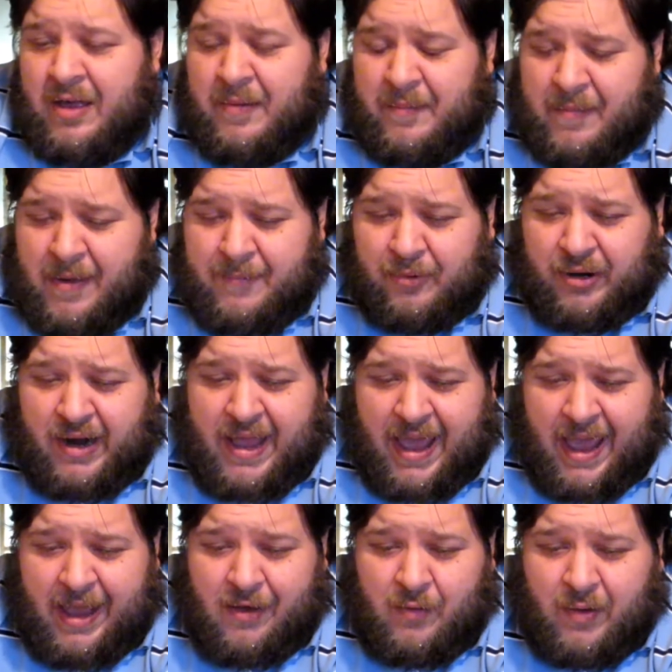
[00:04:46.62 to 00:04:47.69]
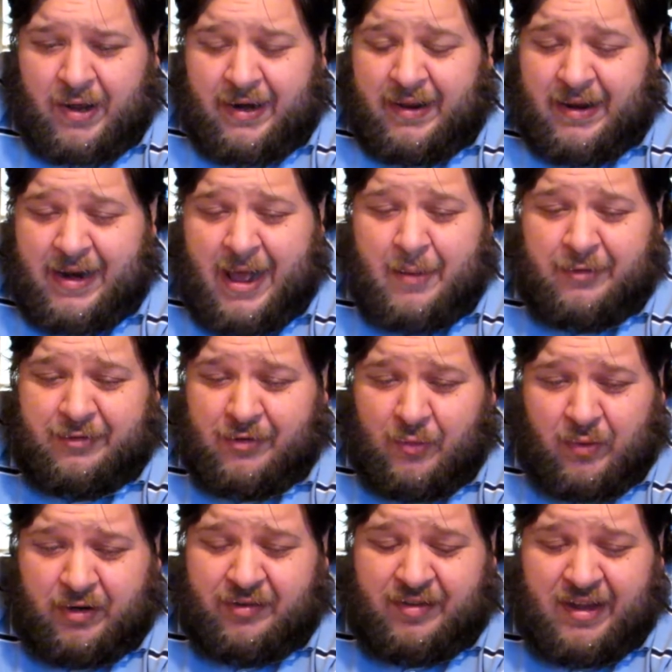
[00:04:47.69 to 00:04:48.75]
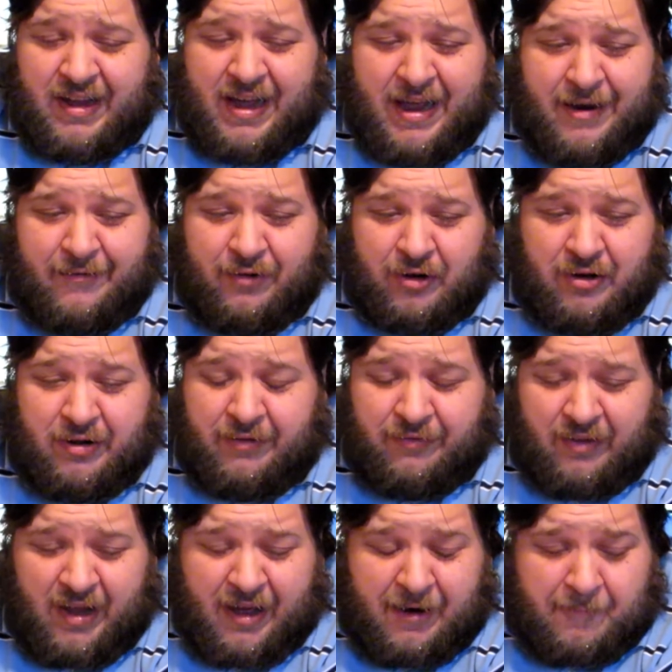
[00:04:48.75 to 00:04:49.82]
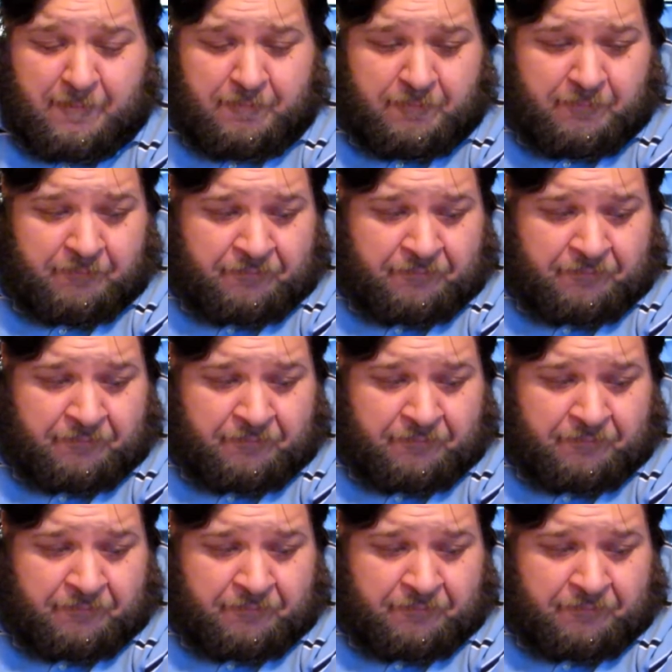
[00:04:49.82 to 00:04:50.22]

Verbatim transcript: Remember, I ate one, and that was the worst thing I ever could have done.